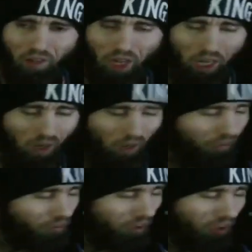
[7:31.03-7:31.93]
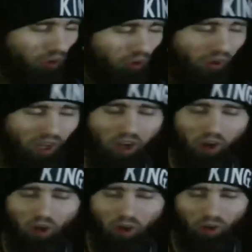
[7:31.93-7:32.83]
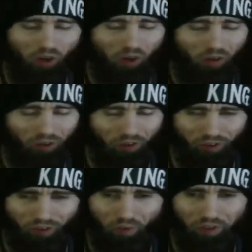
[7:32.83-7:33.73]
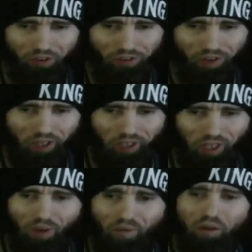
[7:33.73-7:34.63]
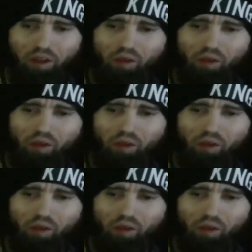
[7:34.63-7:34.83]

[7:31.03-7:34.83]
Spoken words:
I honestly don't know how long all this is going to drag out,